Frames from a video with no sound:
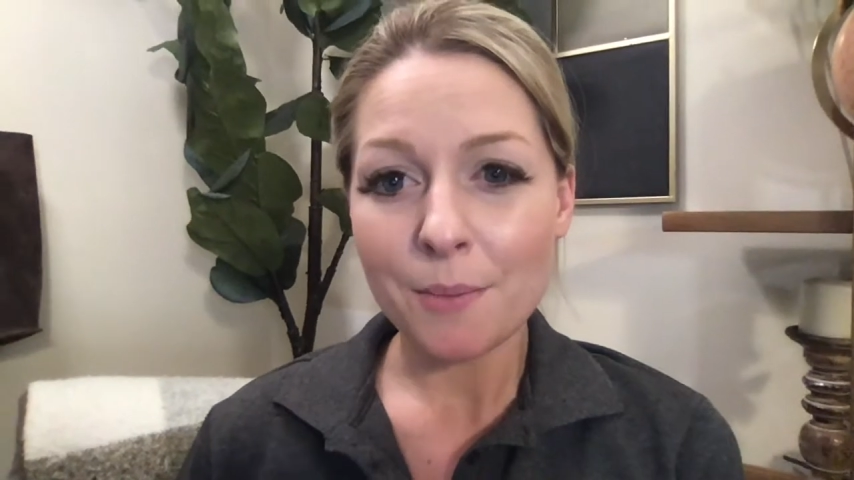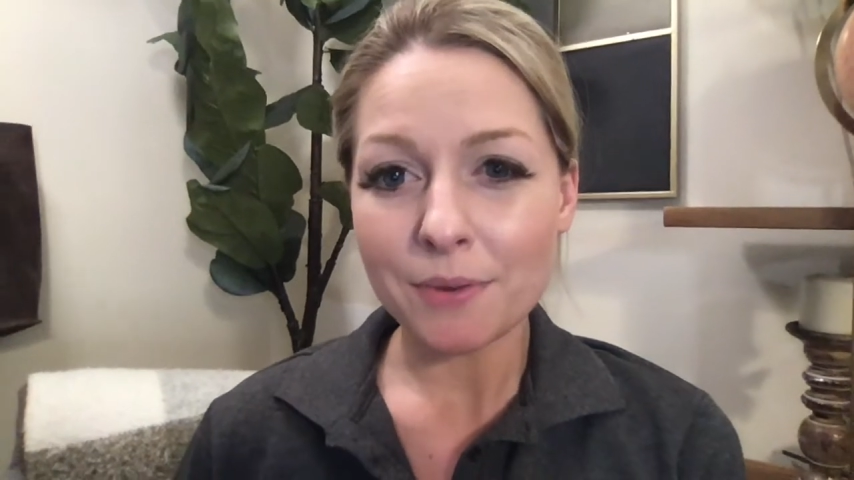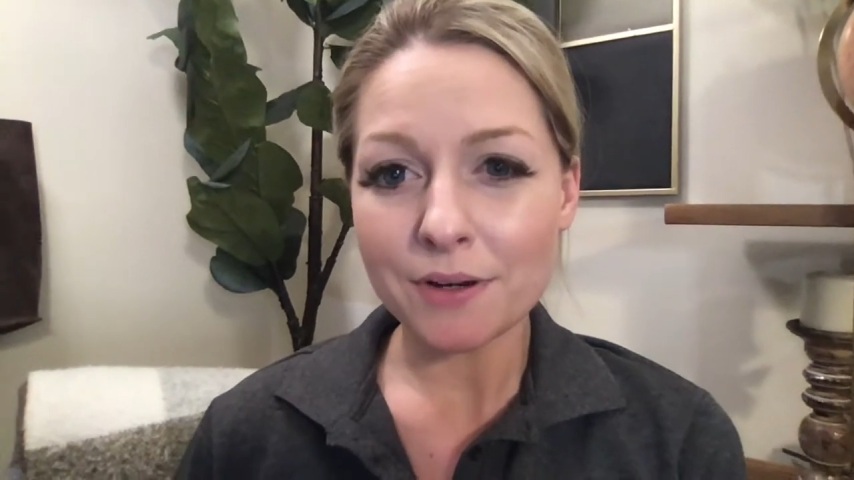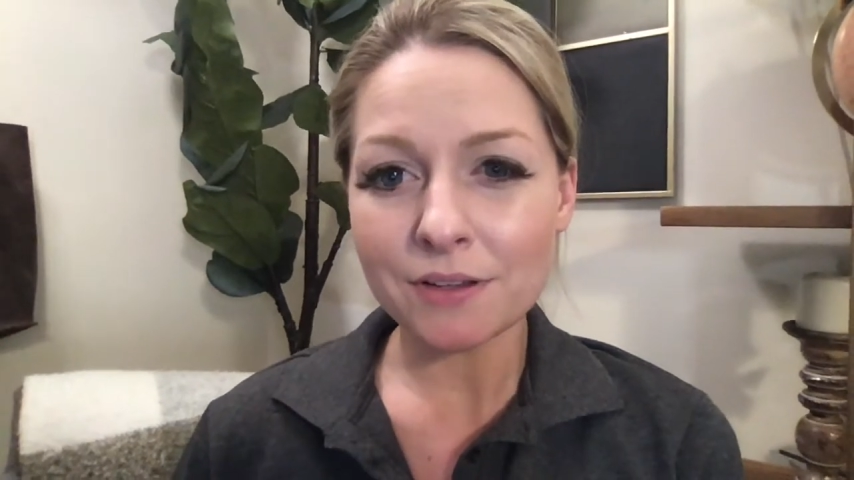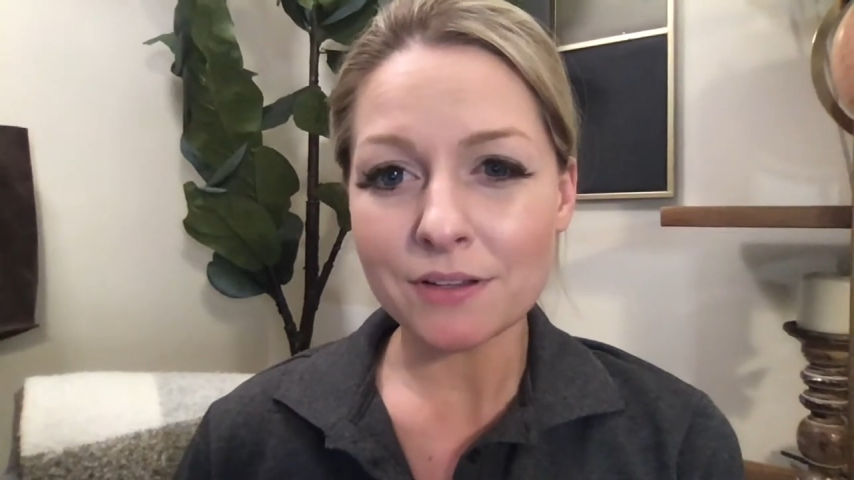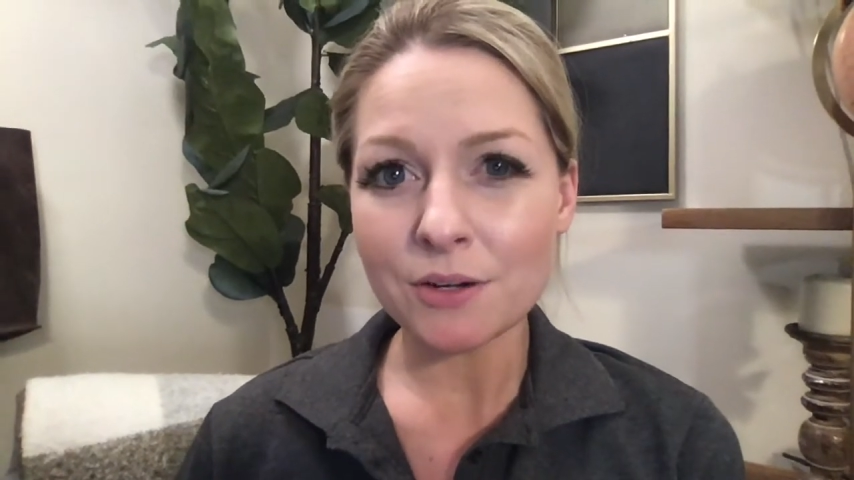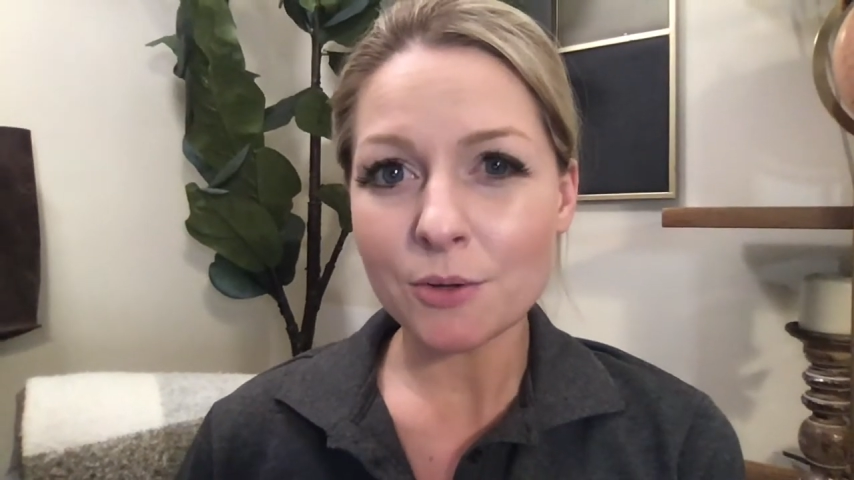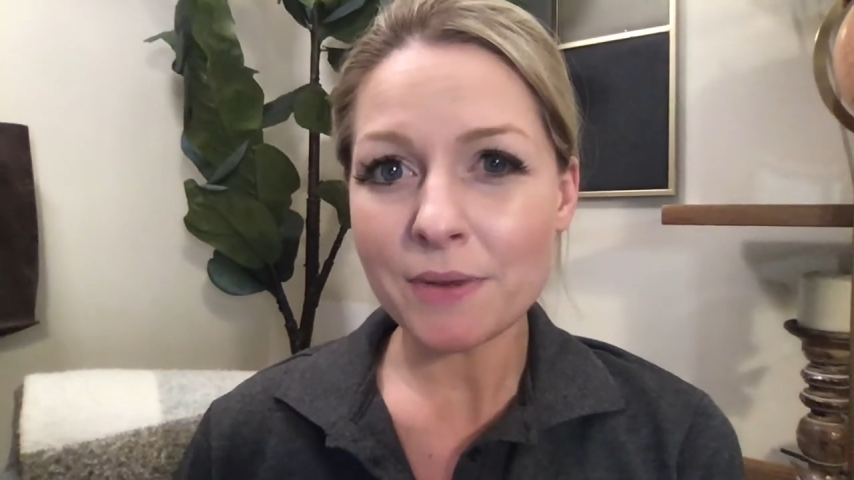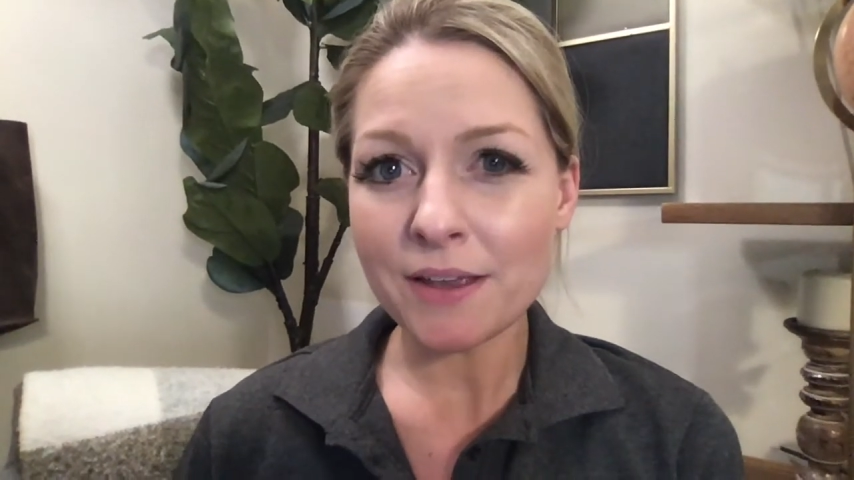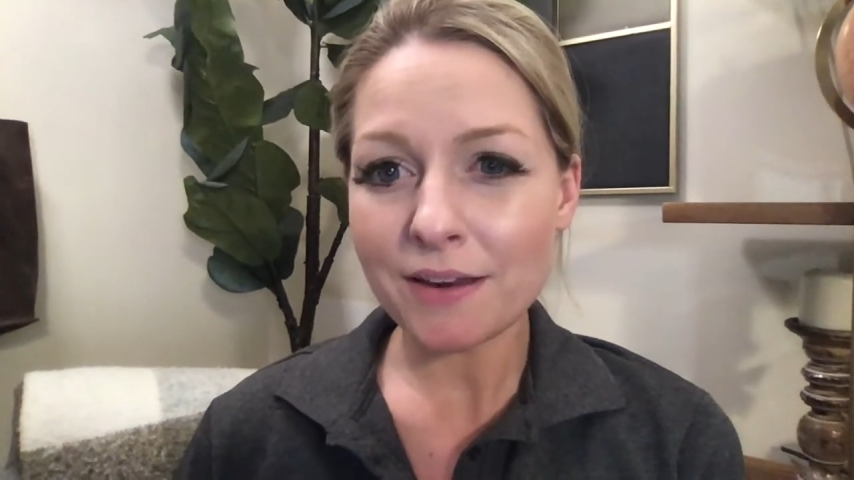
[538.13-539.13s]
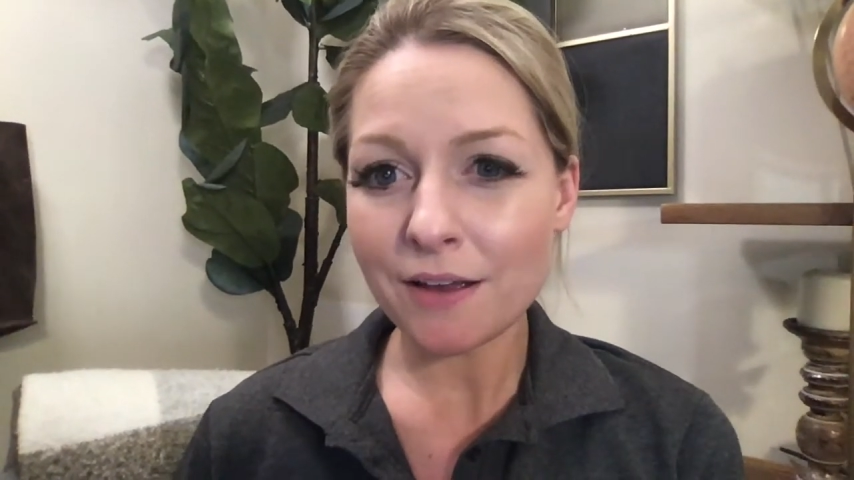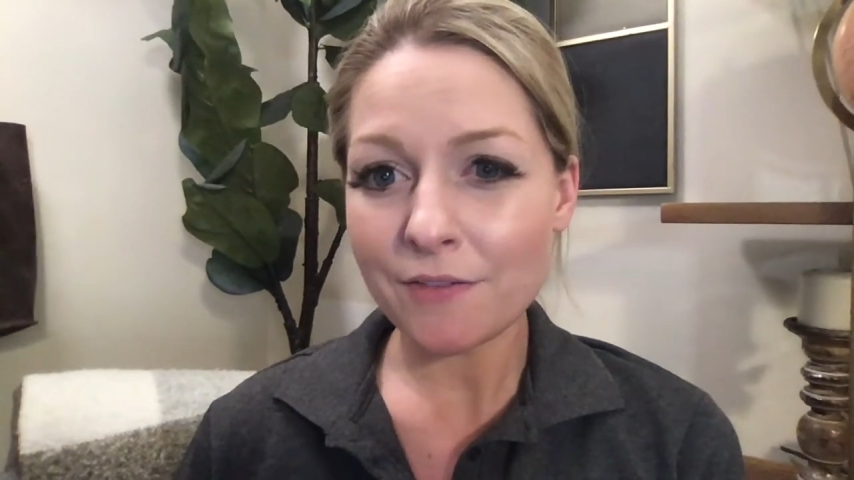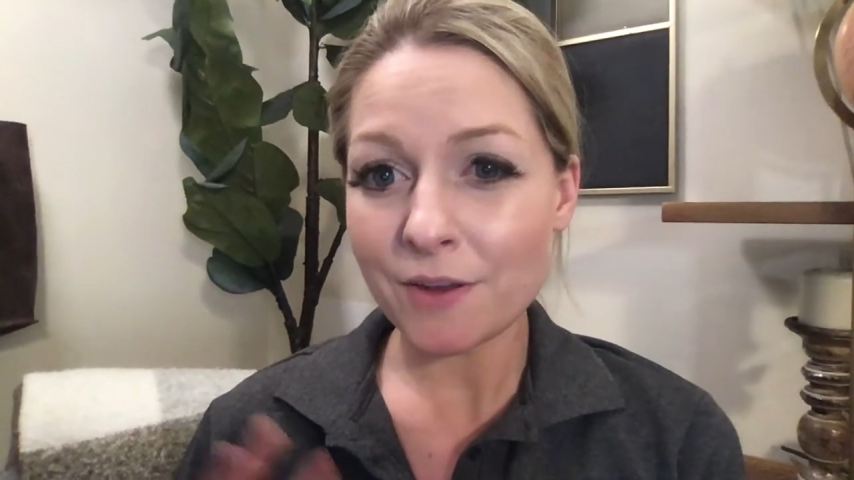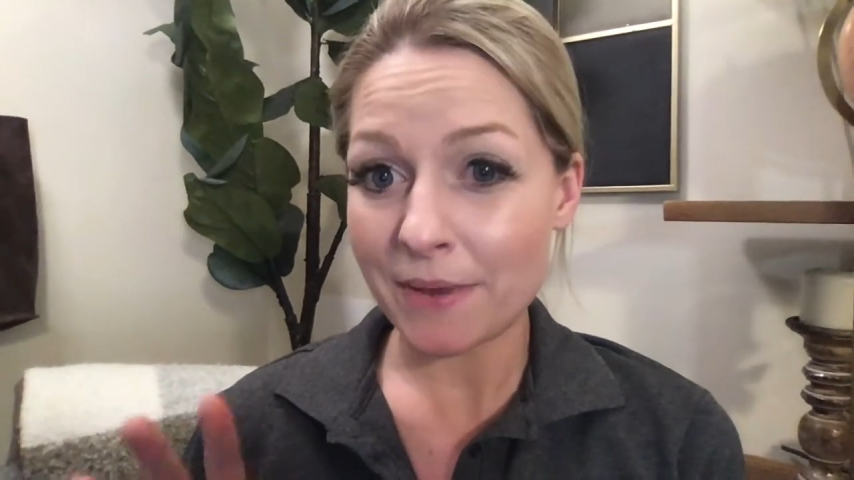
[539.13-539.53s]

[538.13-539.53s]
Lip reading: but a little bit of a